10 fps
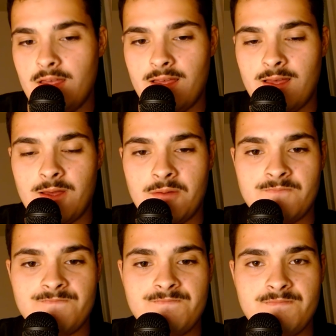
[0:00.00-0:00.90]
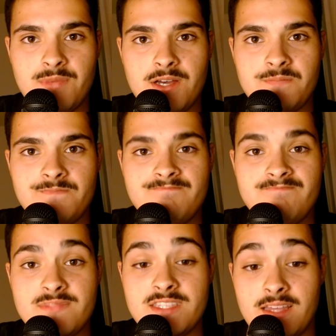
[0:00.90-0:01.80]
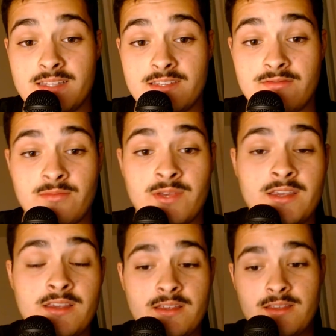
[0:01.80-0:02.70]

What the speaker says: But that's it for me.